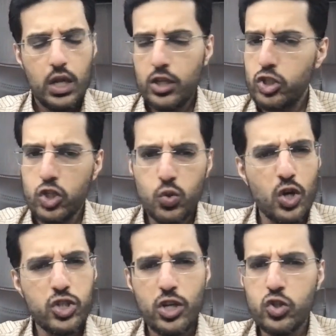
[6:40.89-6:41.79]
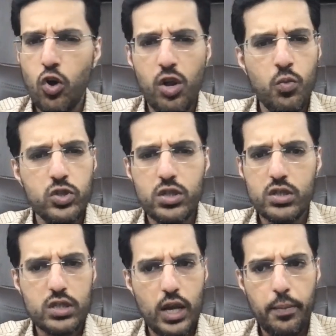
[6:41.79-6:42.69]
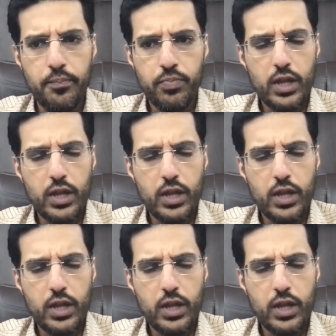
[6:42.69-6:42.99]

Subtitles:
The situation is almost the same.